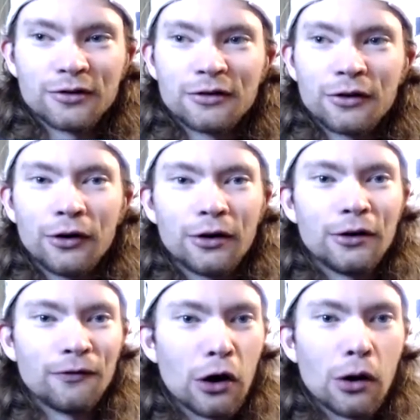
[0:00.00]
starting to
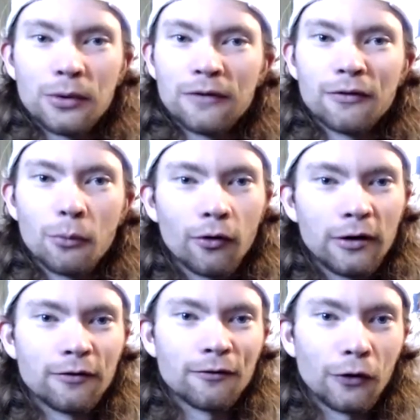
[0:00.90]
develop
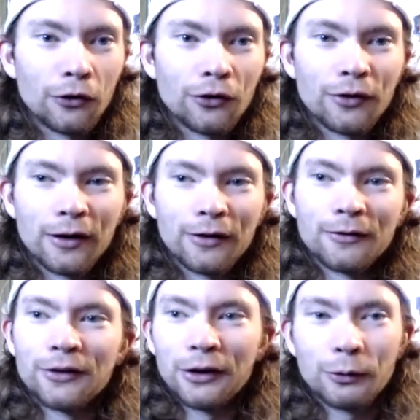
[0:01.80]
even further
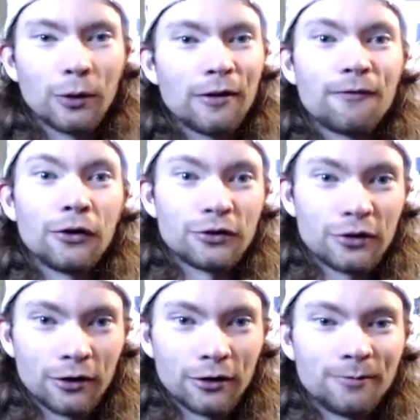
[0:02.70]
than like when it first started.